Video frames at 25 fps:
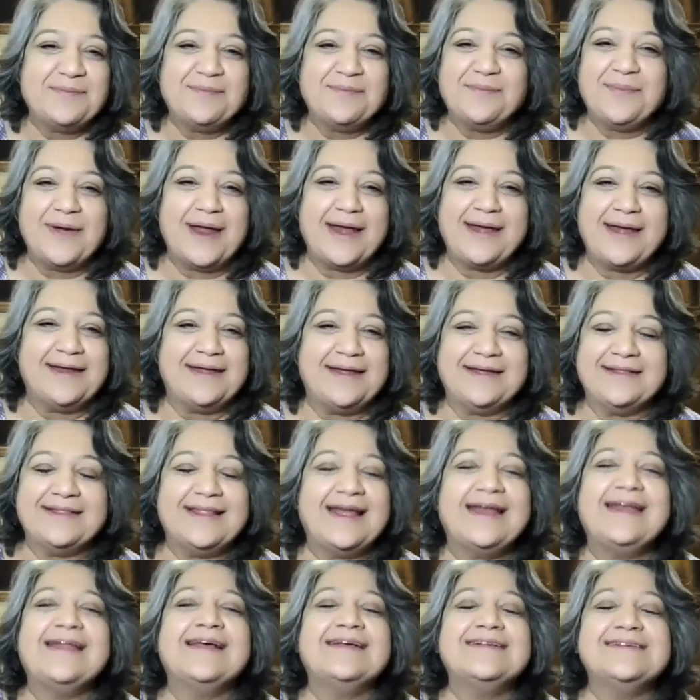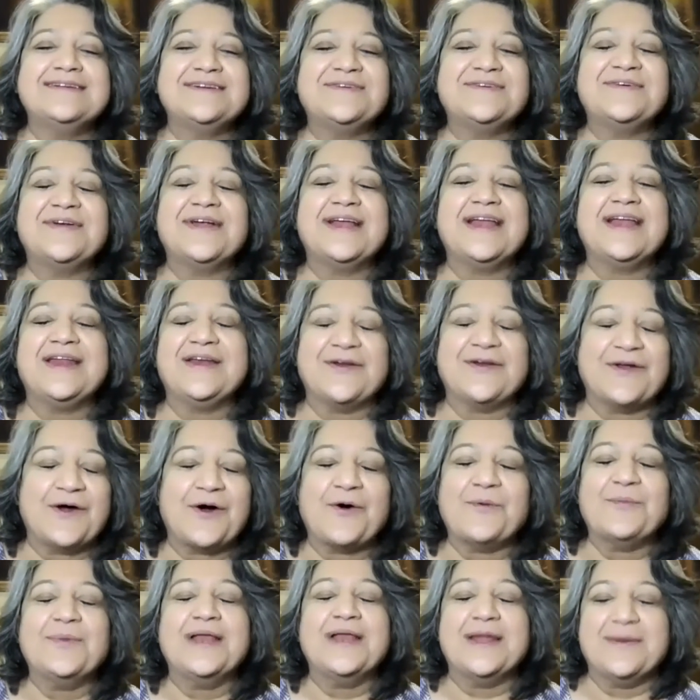But that doesn't really
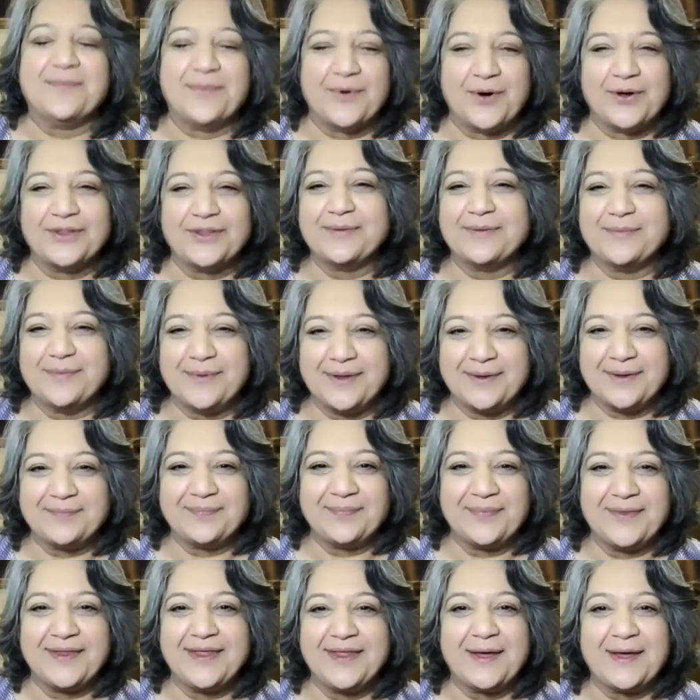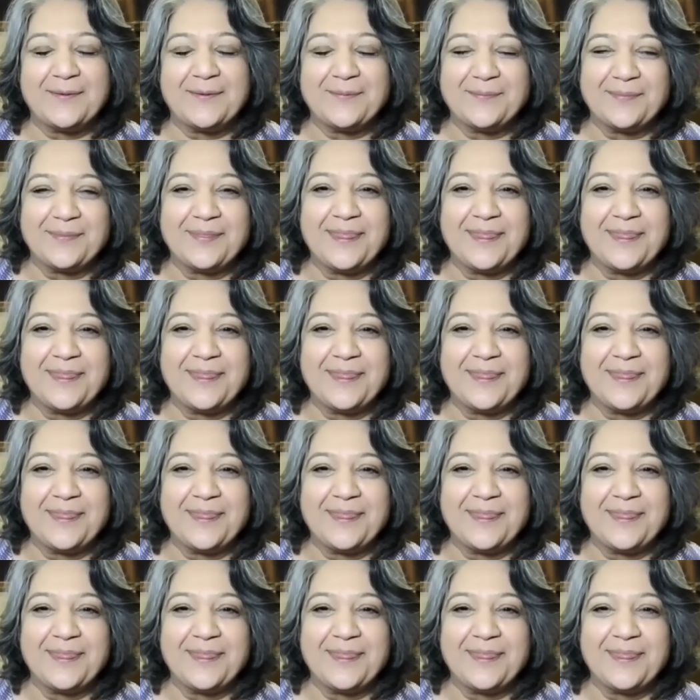normally bother me. Yeah.